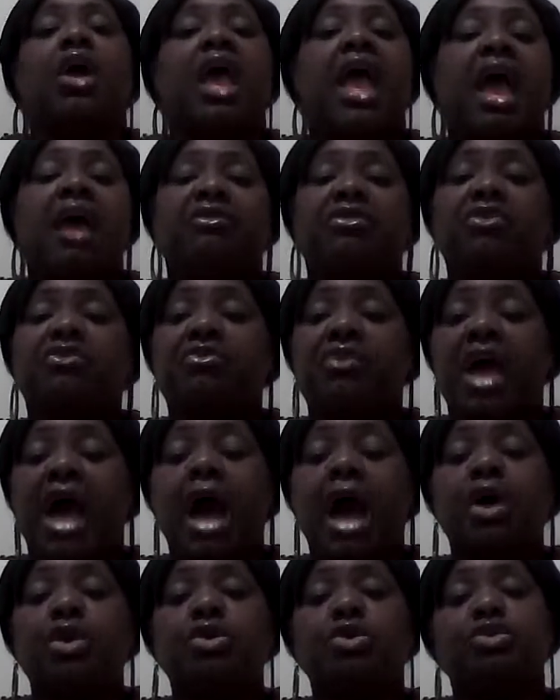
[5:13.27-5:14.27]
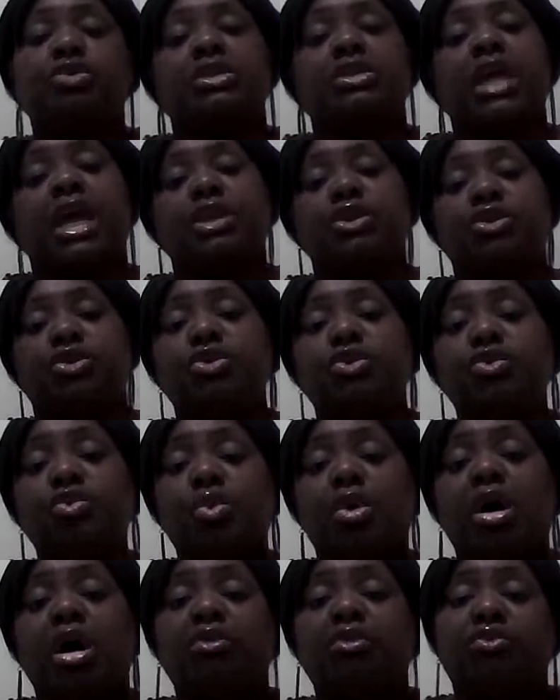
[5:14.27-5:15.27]
and the values that you
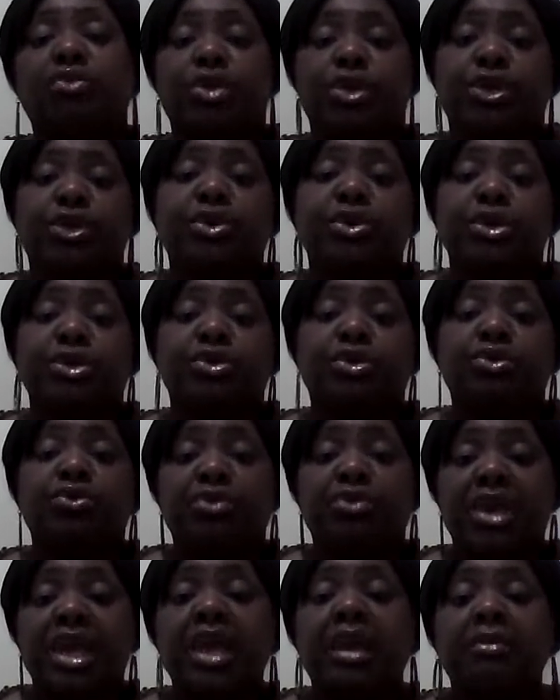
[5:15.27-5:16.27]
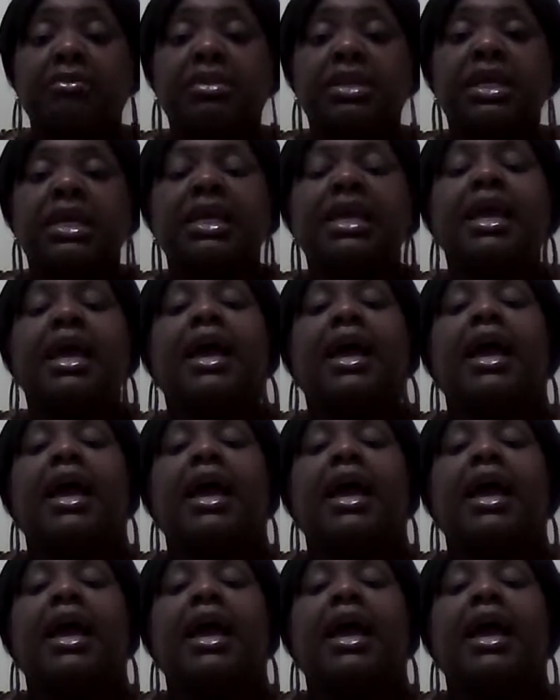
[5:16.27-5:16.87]
want for you and your family.